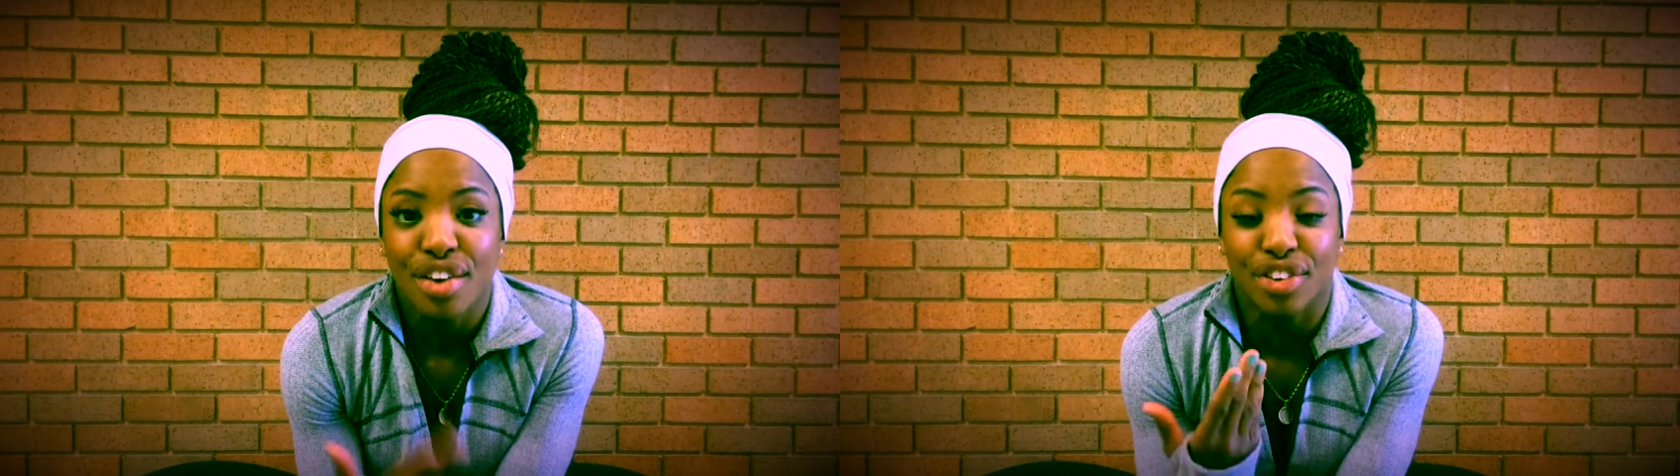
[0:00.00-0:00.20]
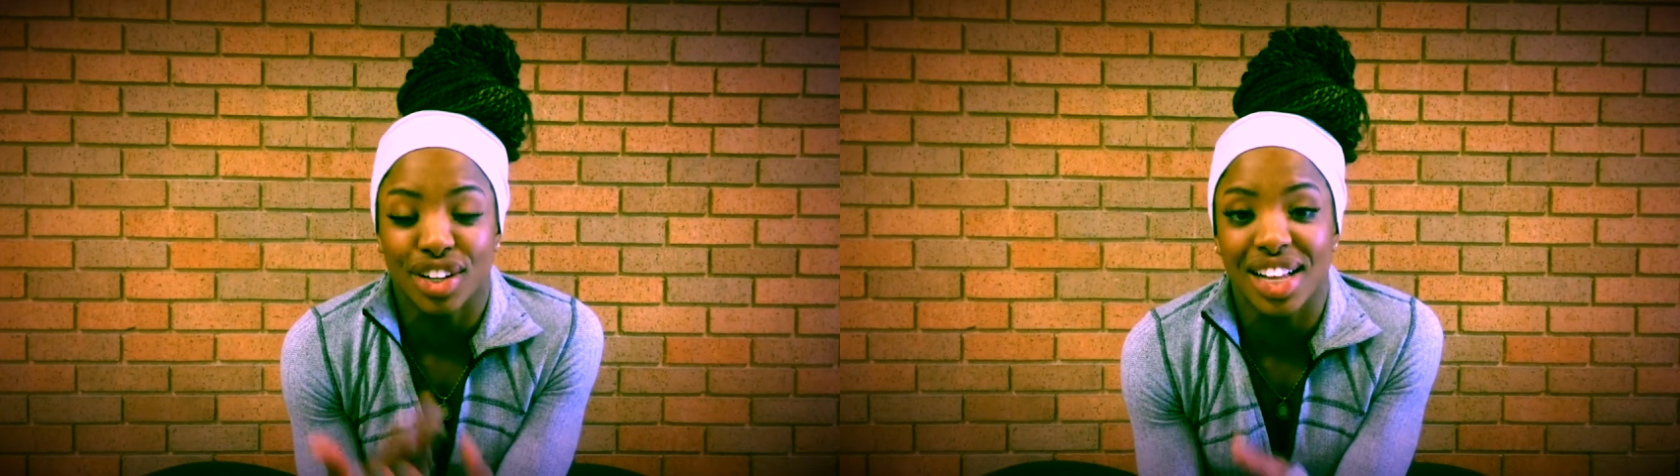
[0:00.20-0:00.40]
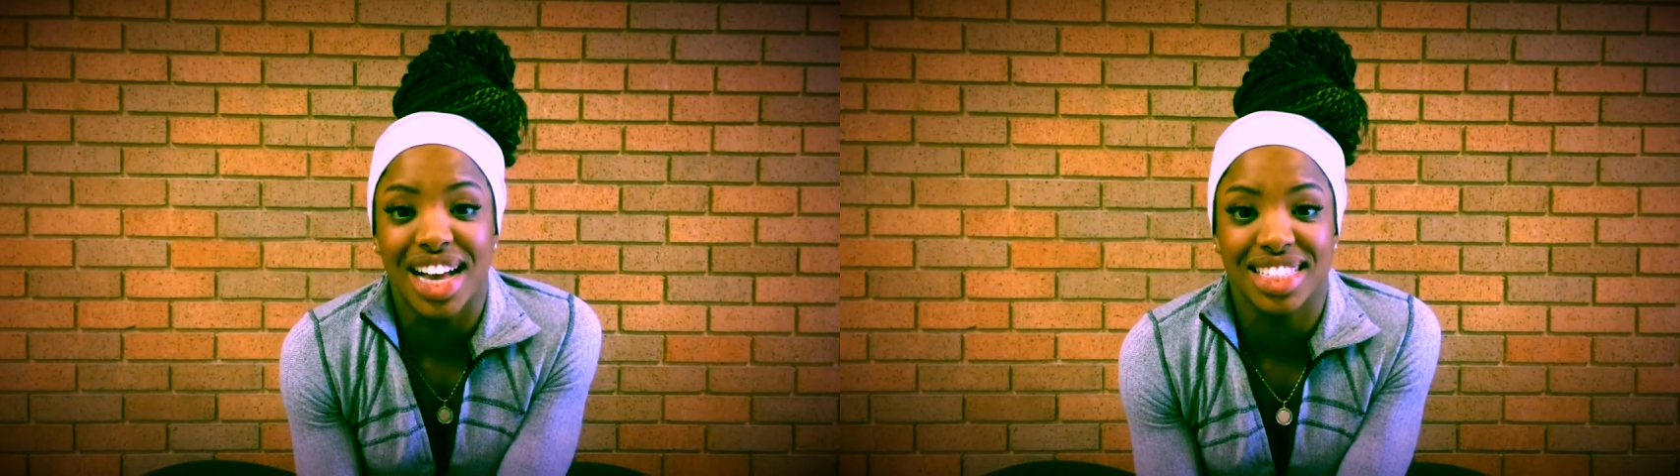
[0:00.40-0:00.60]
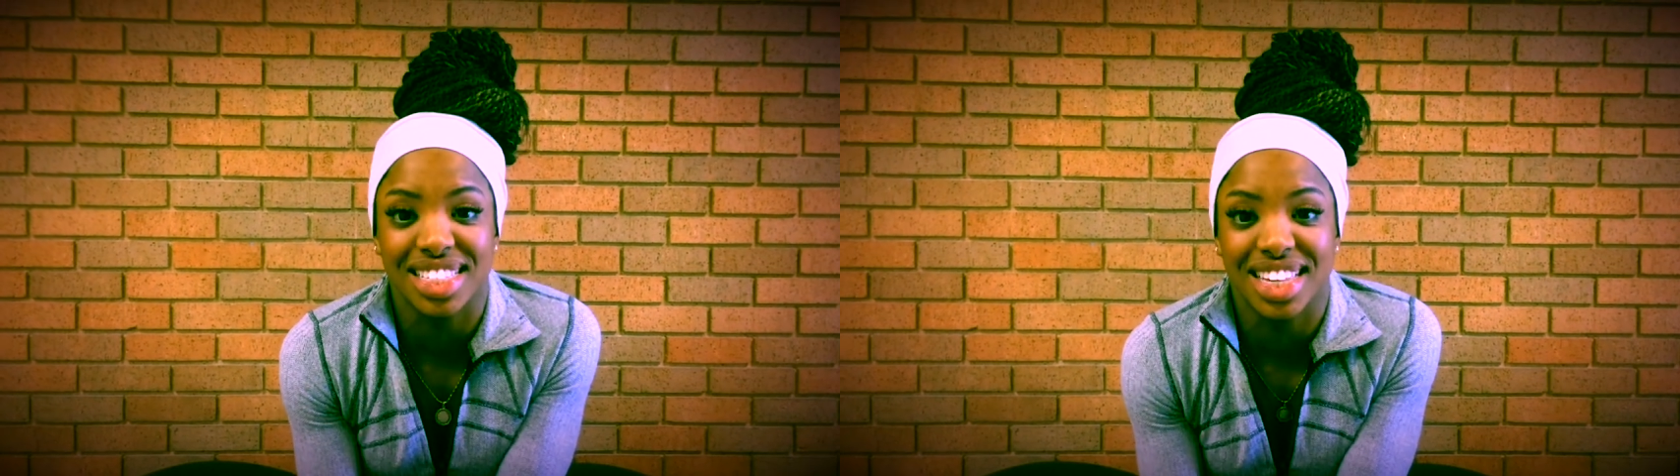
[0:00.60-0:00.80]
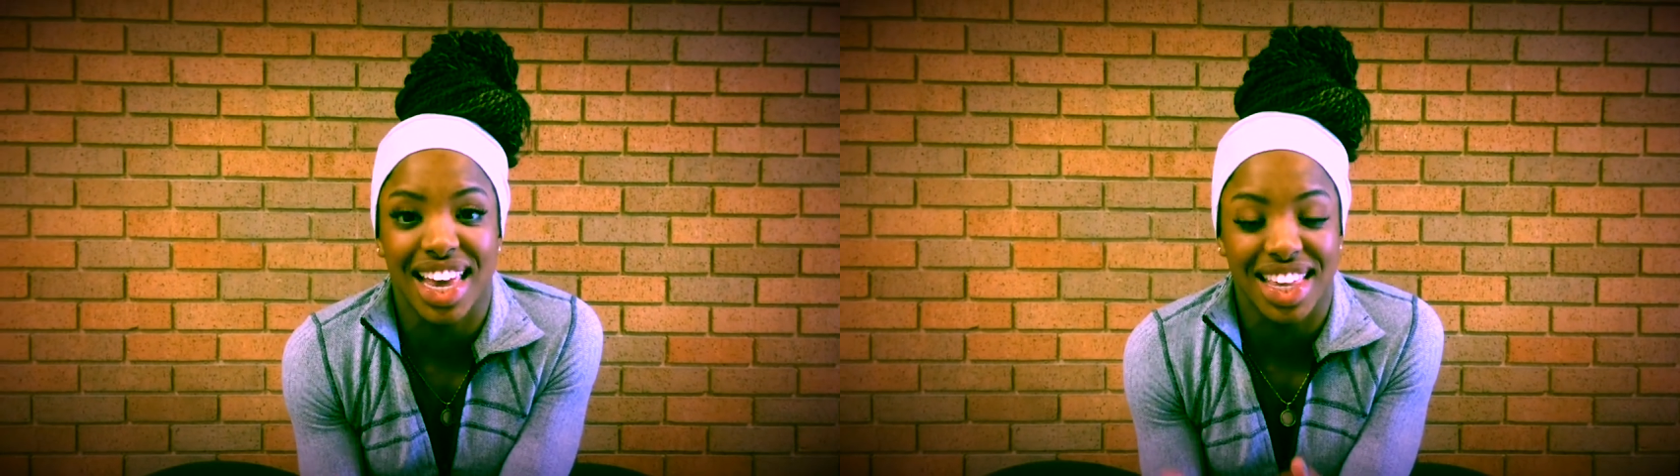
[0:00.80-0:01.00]
for
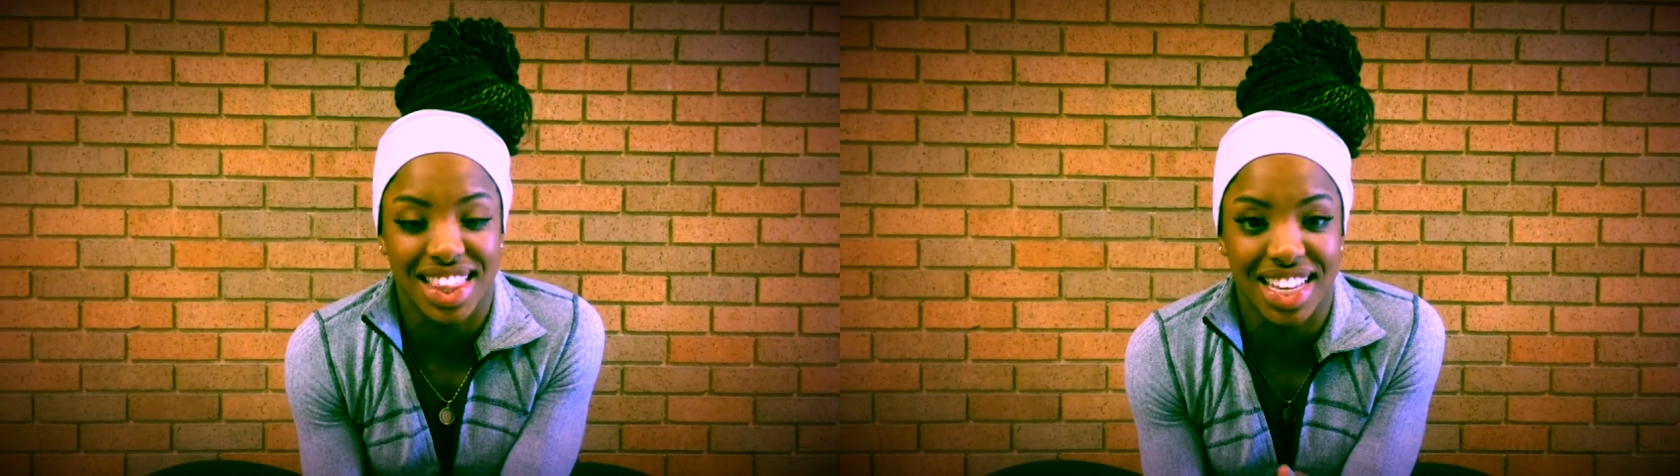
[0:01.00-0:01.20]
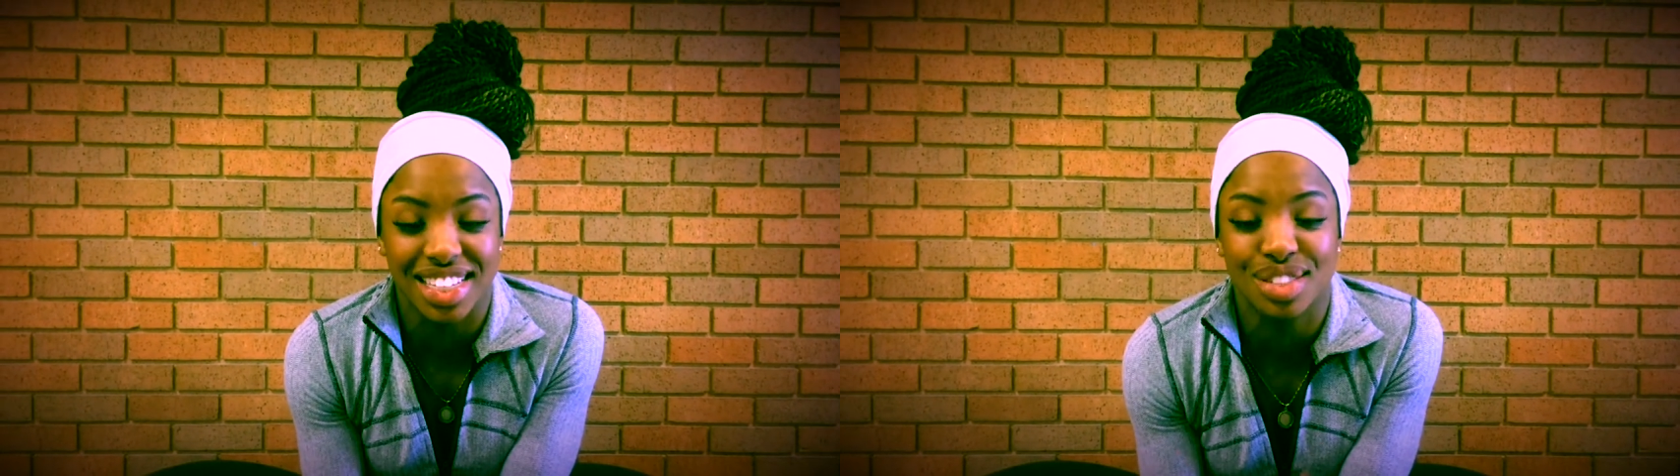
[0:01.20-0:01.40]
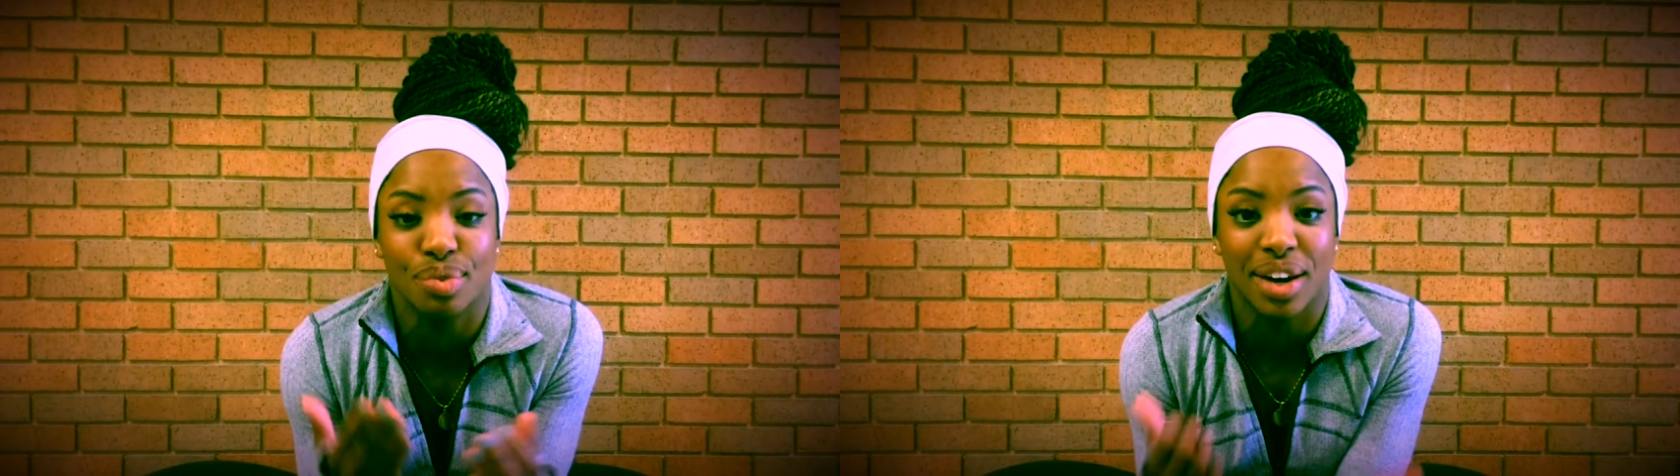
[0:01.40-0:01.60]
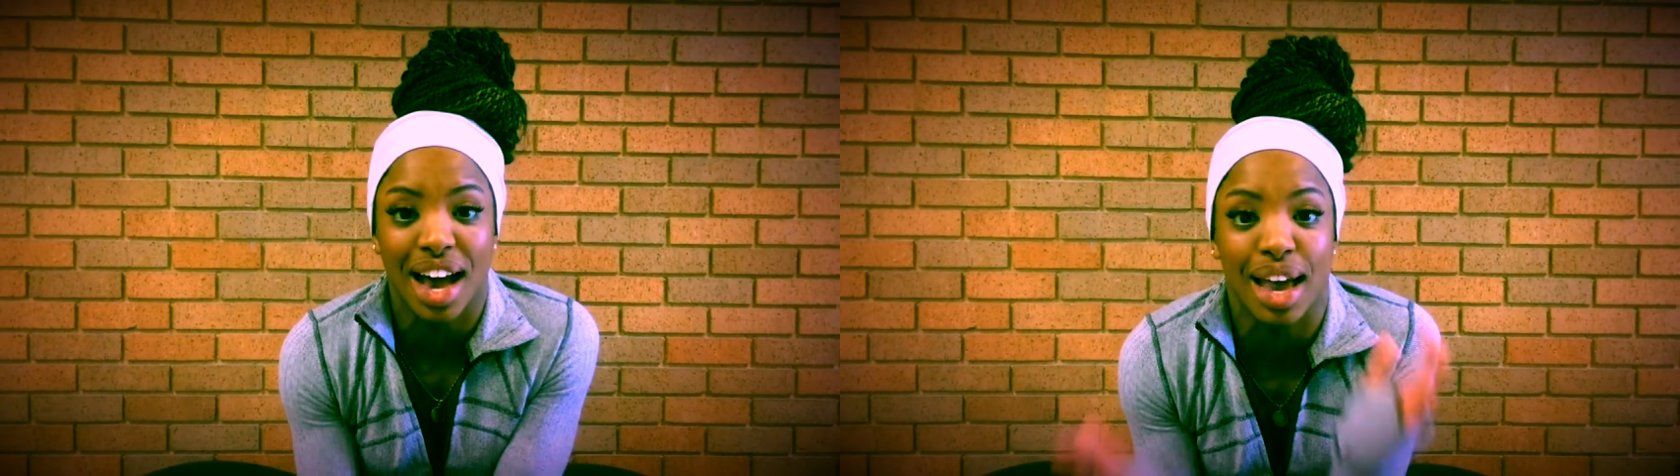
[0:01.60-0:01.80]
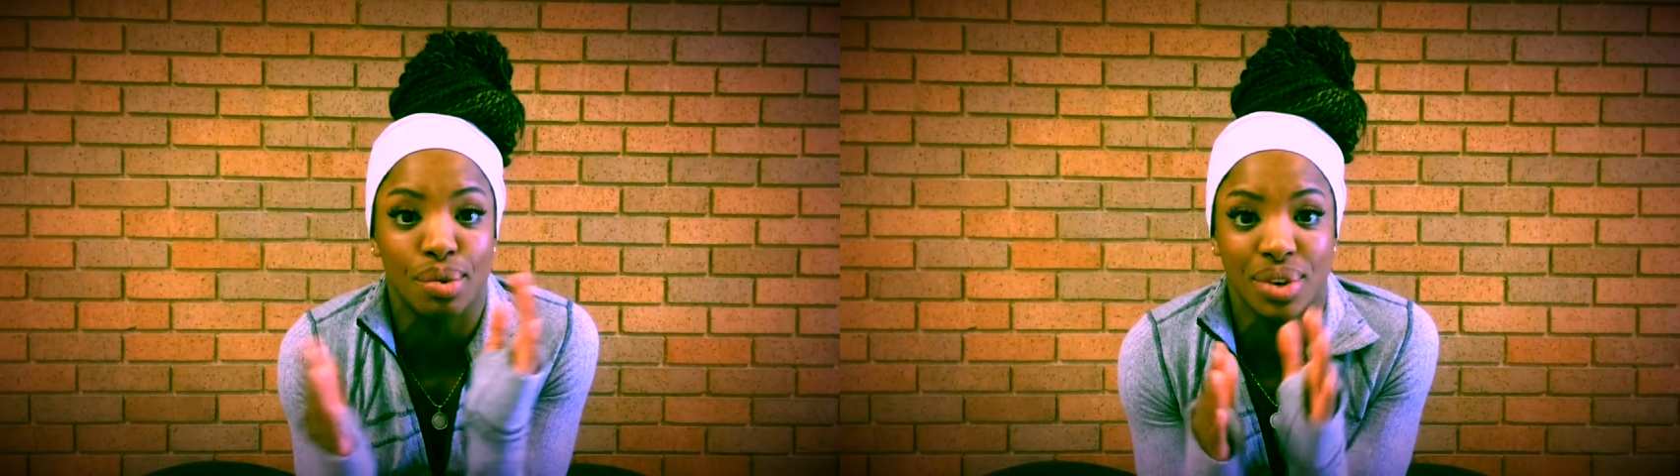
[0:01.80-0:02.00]
classes like this when I